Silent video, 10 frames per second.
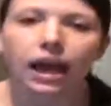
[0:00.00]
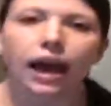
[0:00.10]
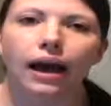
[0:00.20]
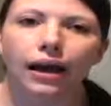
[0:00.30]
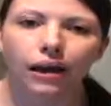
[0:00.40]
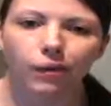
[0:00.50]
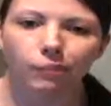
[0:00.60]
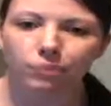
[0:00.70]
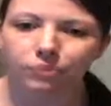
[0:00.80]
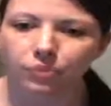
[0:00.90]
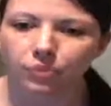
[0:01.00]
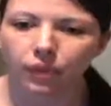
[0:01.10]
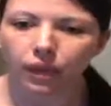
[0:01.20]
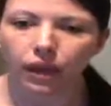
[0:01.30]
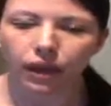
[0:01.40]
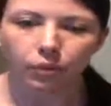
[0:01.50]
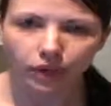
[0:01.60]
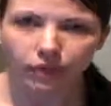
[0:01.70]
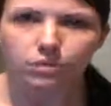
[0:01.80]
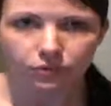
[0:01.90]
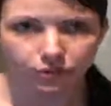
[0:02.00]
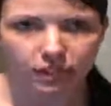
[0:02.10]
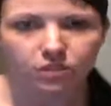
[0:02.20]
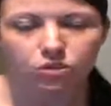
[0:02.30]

when it comes to fees,